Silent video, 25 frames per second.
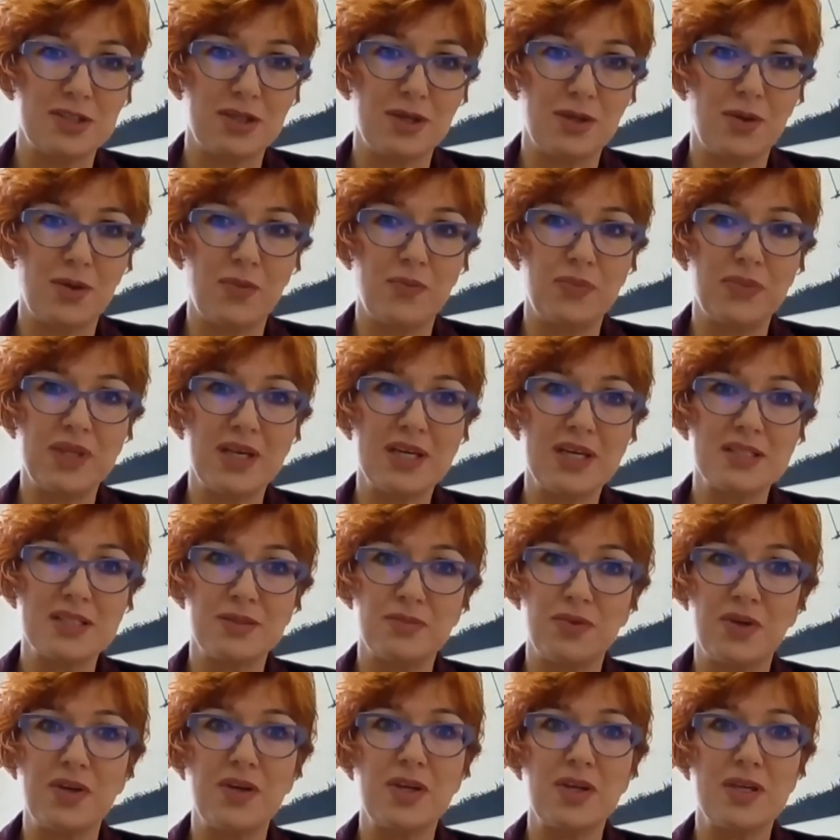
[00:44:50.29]
So that's
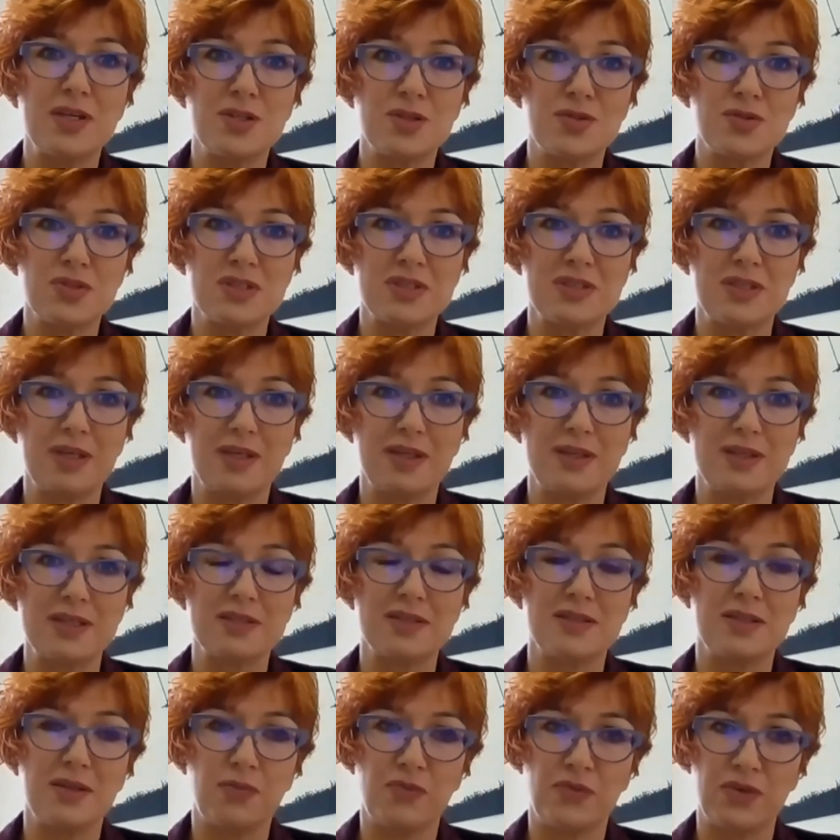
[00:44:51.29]
very interesting,
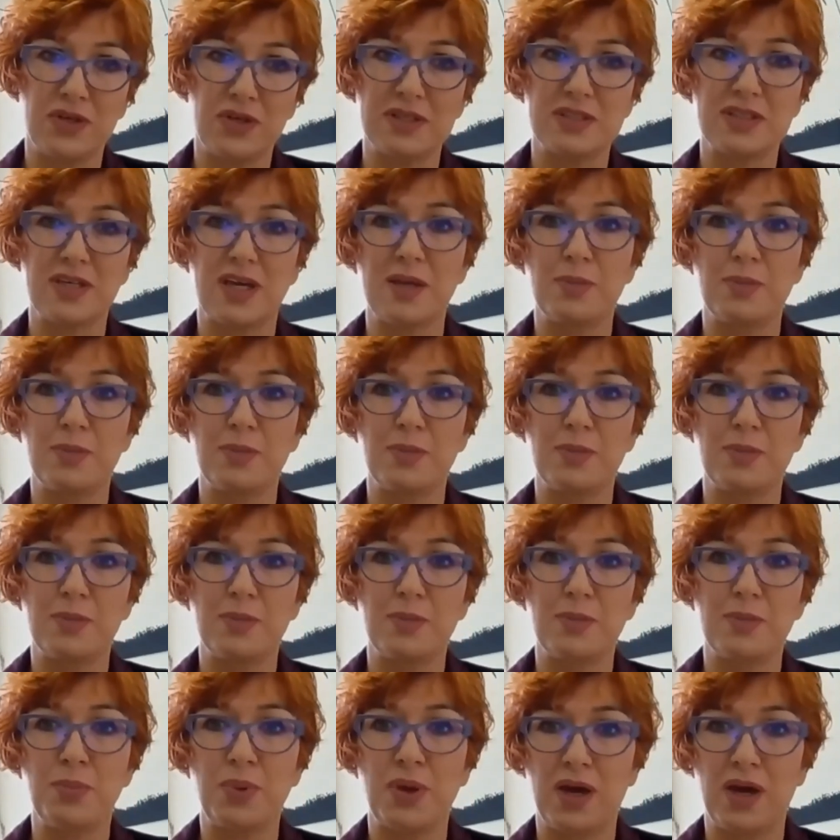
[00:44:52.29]
this different
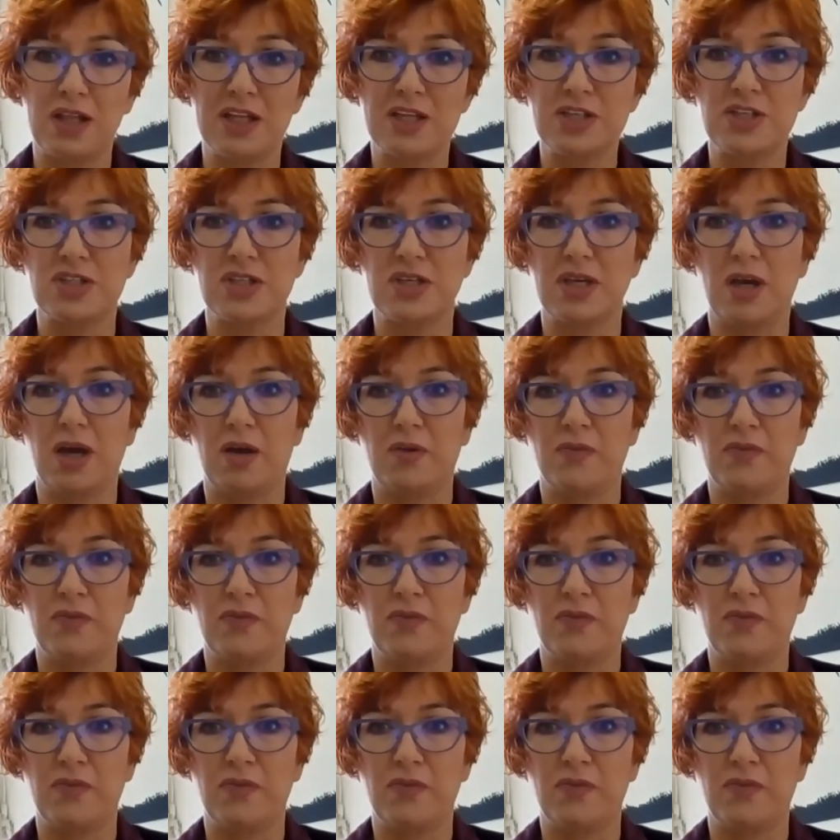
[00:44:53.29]
typology